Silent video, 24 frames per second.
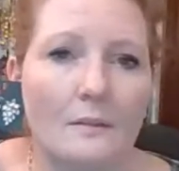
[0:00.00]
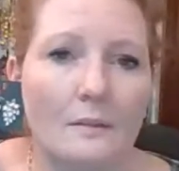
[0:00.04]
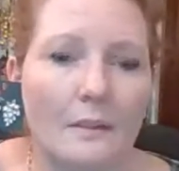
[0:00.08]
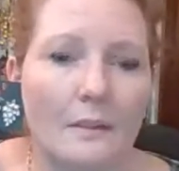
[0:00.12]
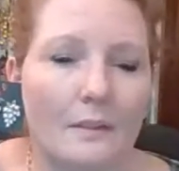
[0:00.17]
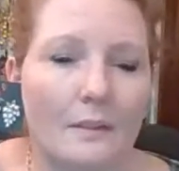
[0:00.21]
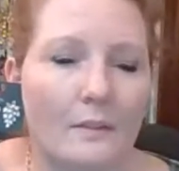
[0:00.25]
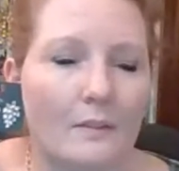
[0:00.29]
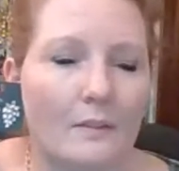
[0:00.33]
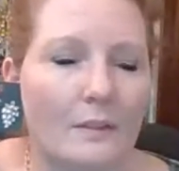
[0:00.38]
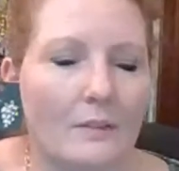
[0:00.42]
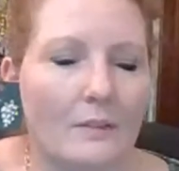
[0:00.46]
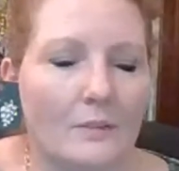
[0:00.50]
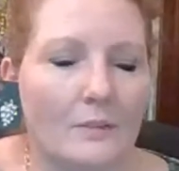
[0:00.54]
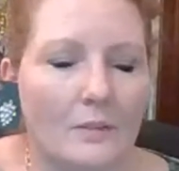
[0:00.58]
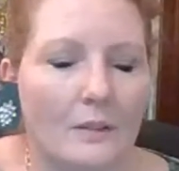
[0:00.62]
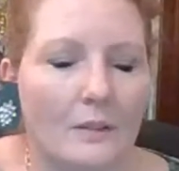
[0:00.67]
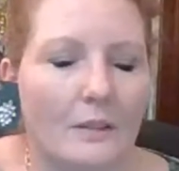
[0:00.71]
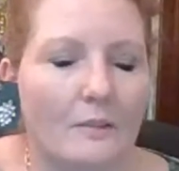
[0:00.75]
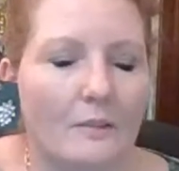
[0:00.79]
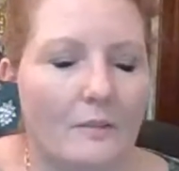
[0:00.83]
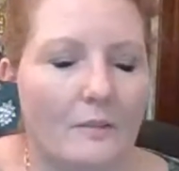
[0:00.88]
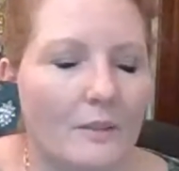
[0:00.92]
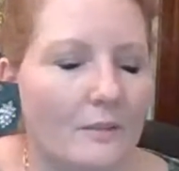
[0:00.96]
in the center
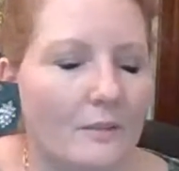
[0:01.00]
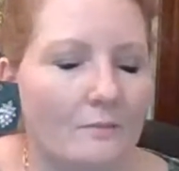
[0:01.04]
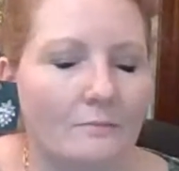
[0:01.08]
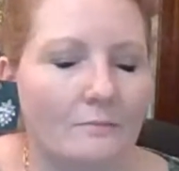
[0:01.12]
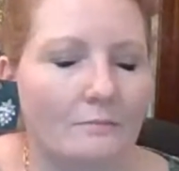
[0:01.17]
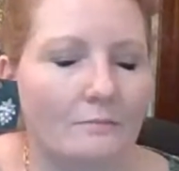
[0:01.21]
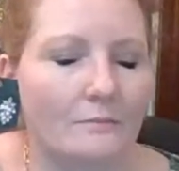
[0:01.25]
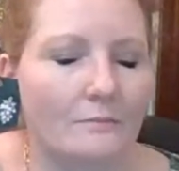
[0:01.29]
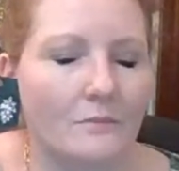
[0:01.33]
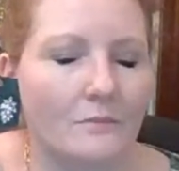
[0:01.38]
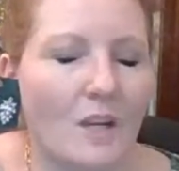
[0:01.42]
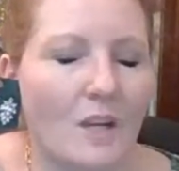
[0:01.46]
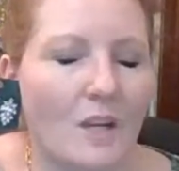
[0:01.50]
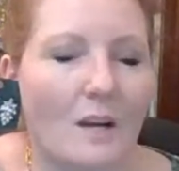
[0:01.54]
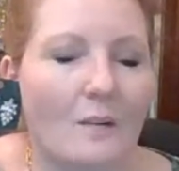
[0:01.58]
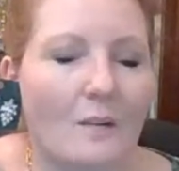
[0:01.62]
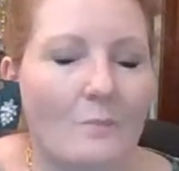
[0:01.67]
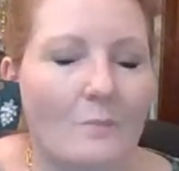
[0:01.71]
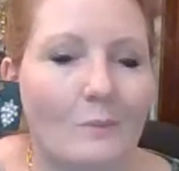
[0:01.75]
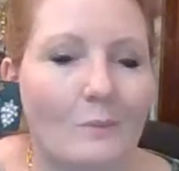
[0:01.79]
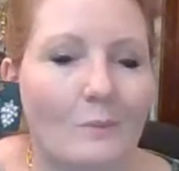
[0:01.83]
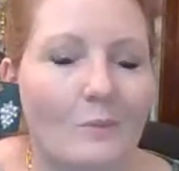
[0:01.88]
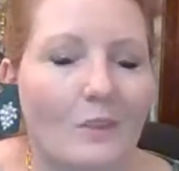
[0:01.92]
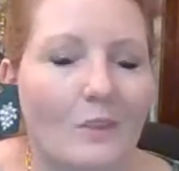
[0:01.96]
of the top,
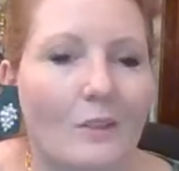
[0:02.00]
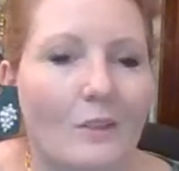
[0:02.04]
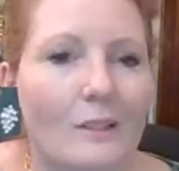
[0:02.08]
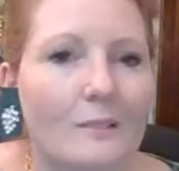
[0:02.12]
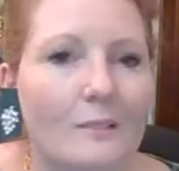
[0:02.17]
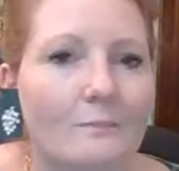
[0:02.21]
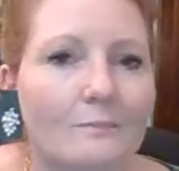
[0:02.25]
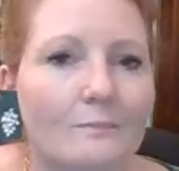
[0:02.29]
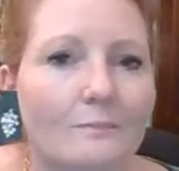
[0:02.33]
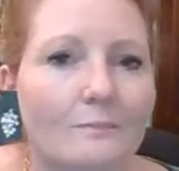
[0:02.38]
I'm sorry.